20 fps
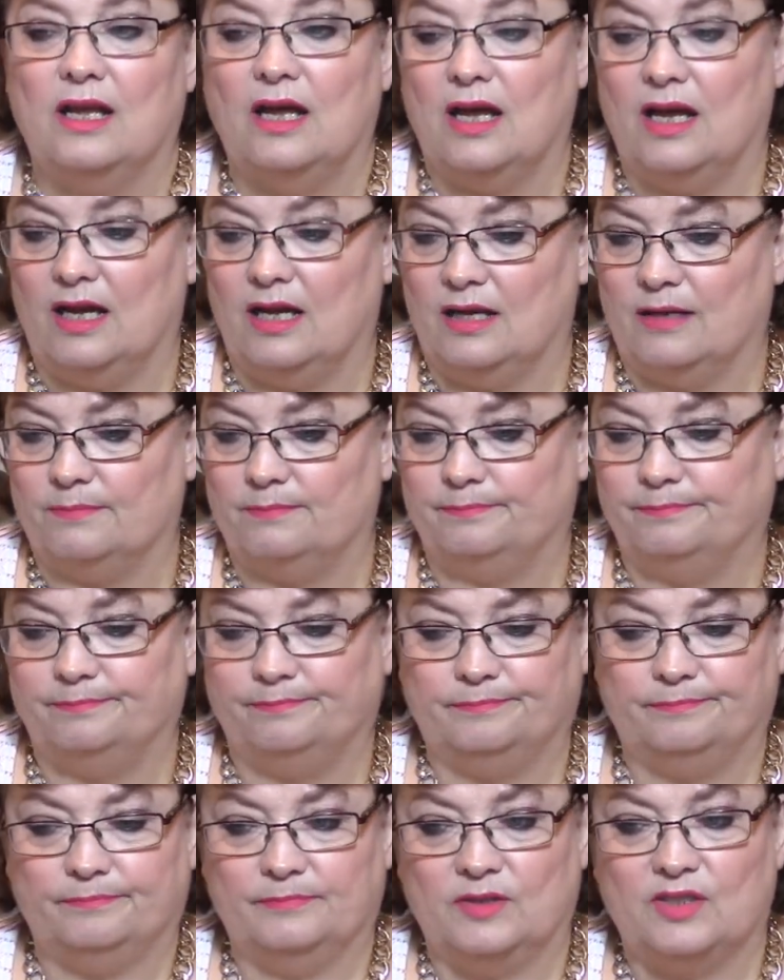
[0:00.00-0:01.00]
Um,
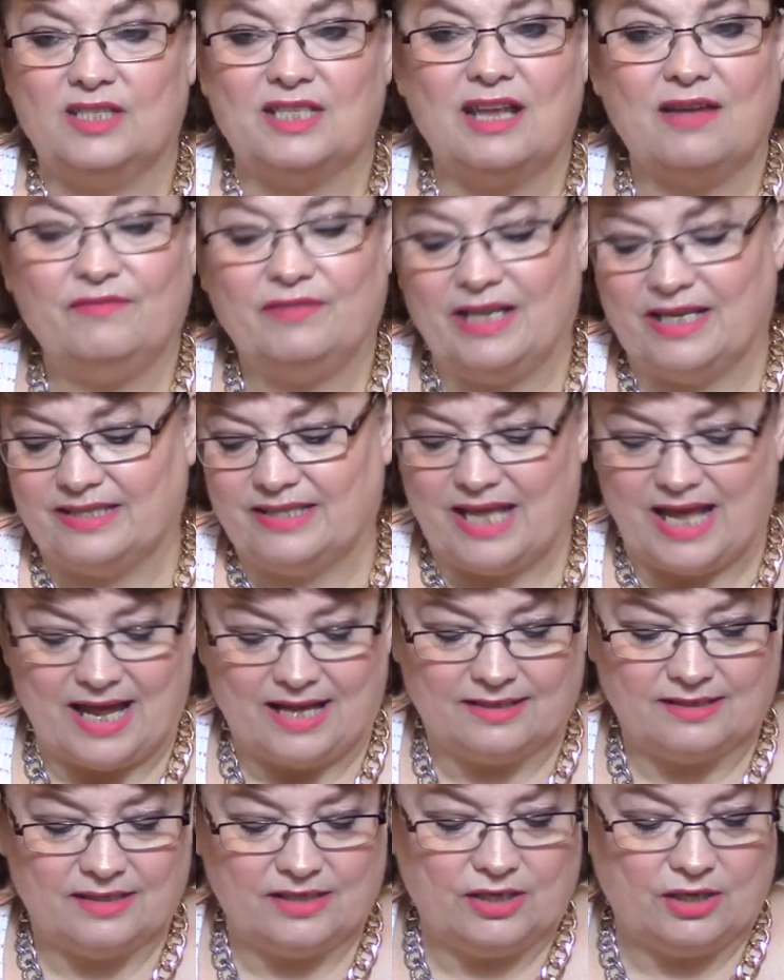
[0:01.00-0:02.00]
stuff like
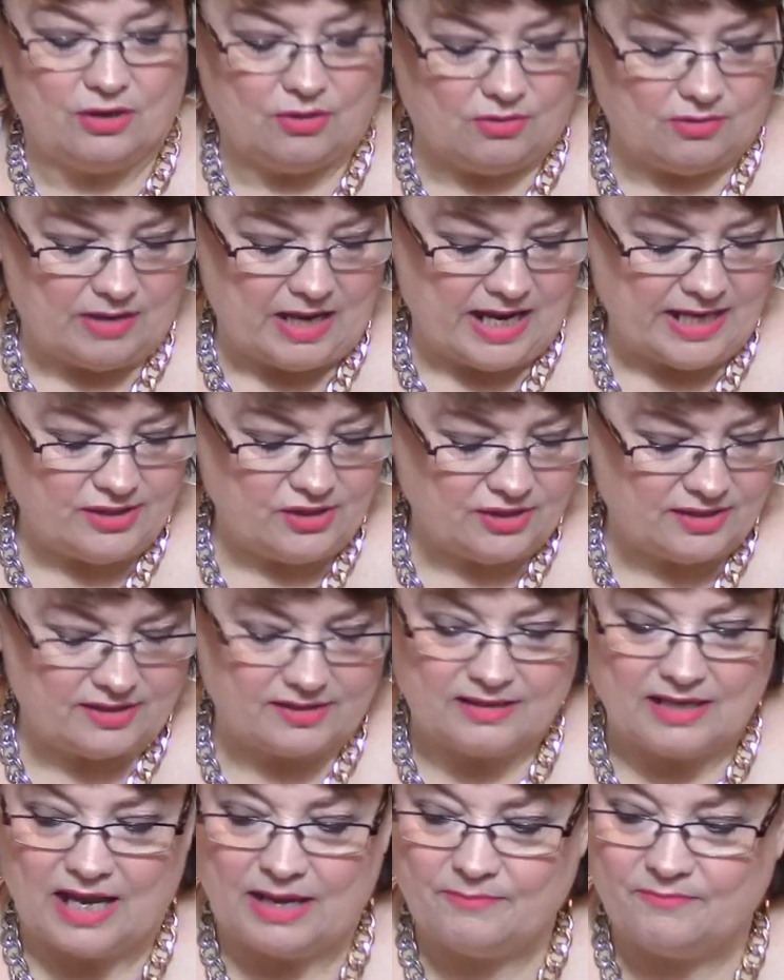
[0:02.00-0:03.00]
that. You know, I just,
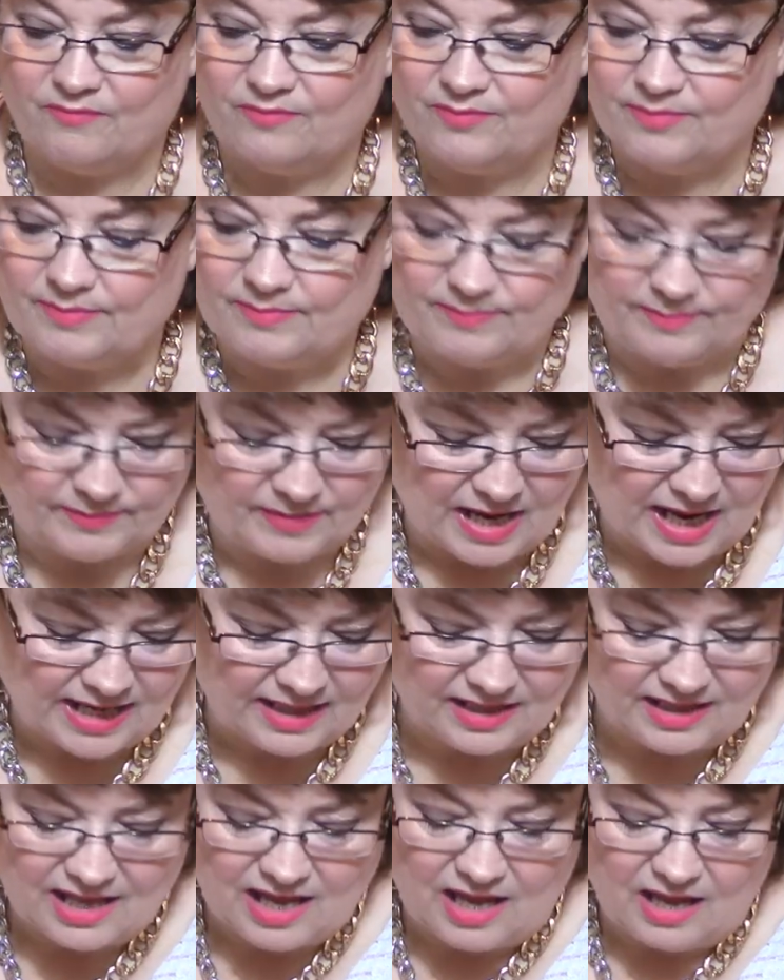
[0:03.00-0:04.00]
I'm, I
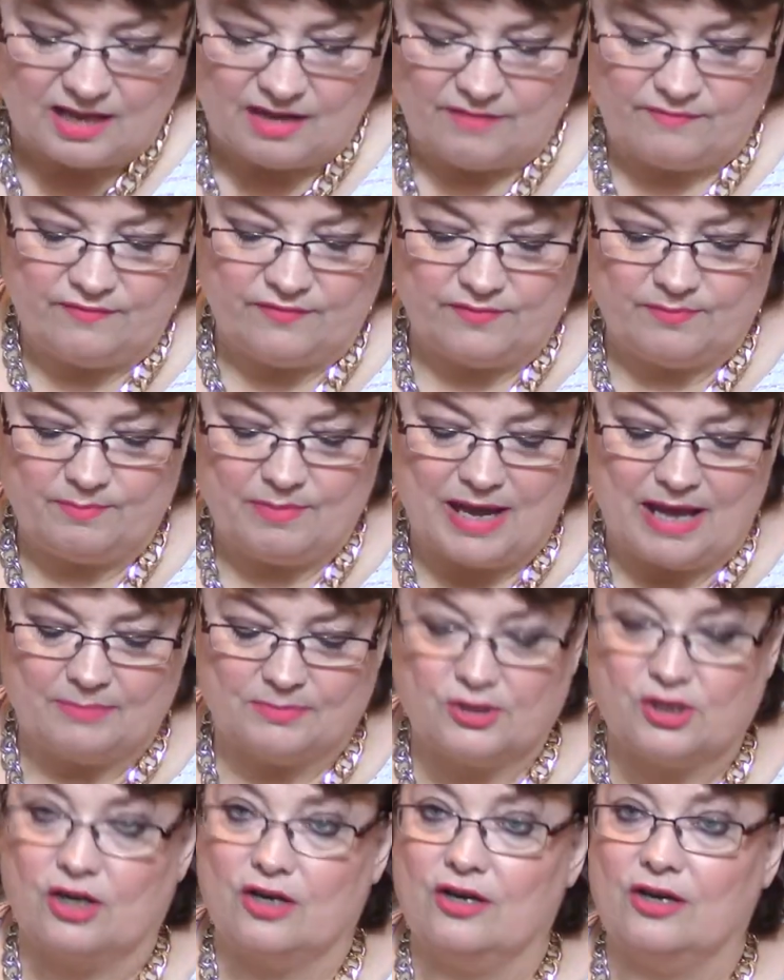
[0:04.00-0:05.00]
love pop
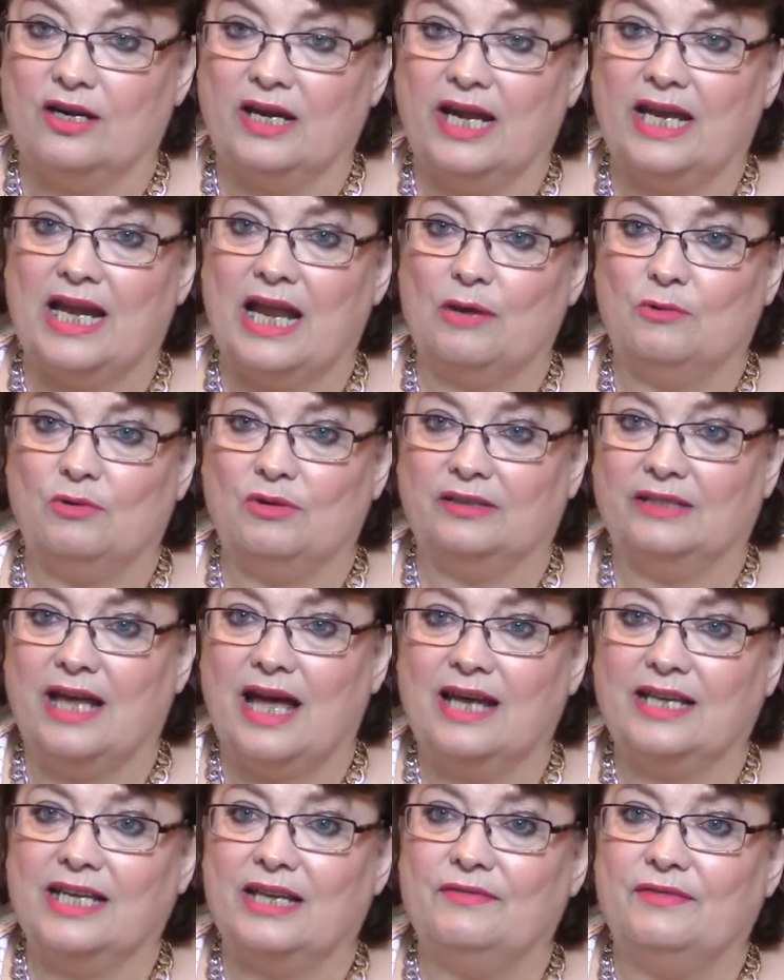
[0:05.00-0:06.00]
sugar and I will
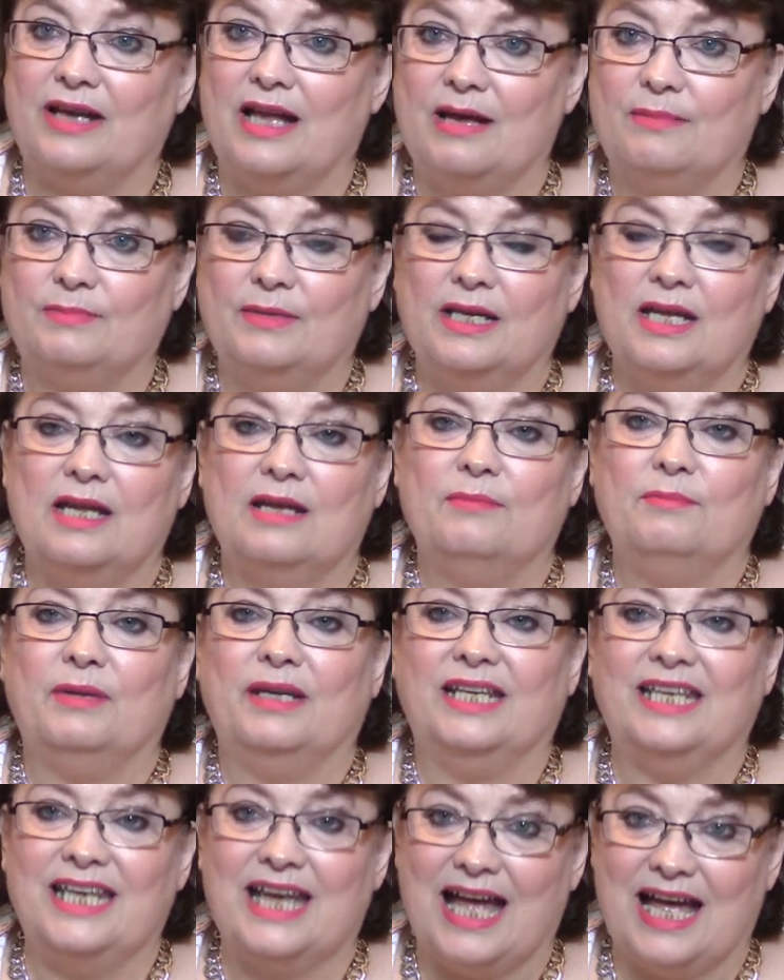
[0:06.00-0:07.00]
not give it up,
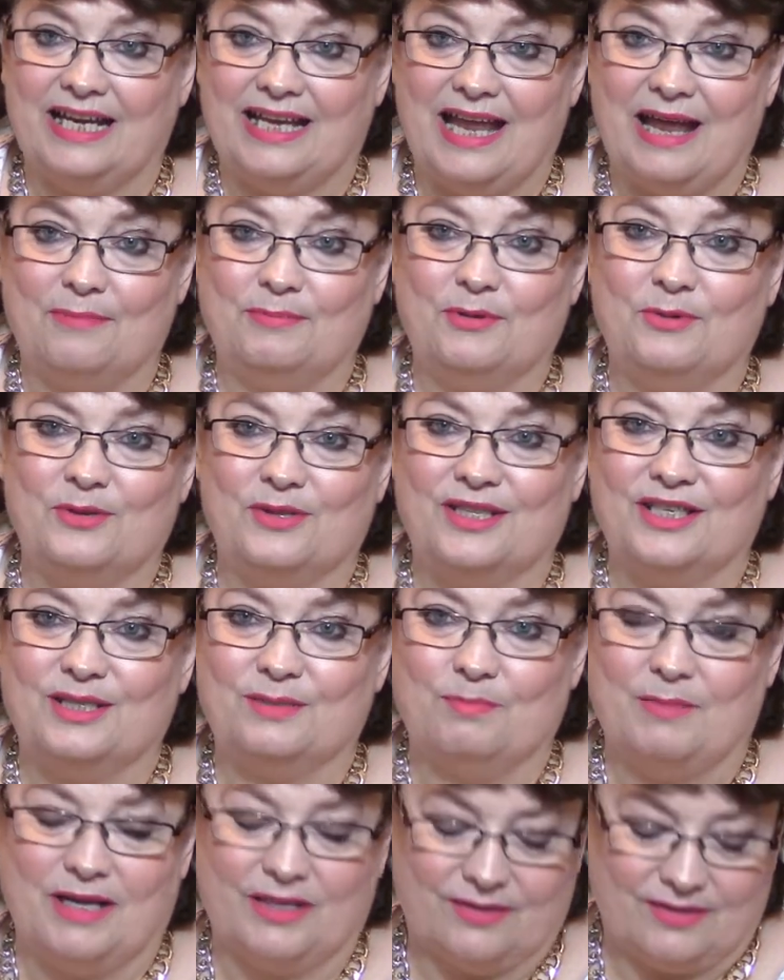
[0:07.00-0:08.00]
but not happy with
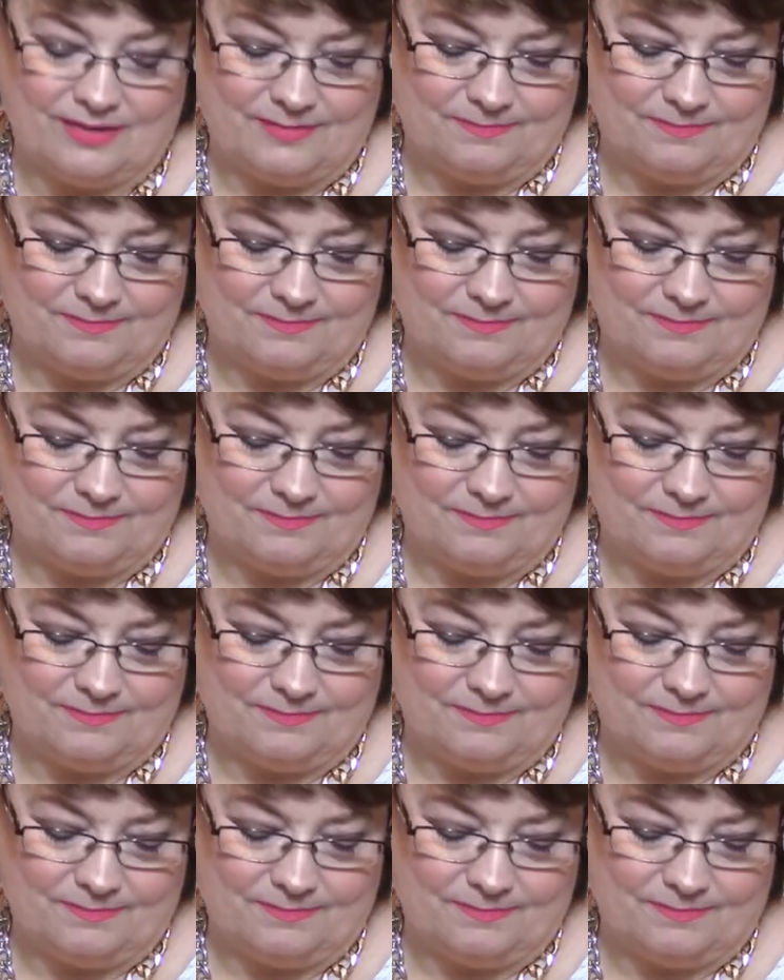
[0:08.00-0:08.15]
this month.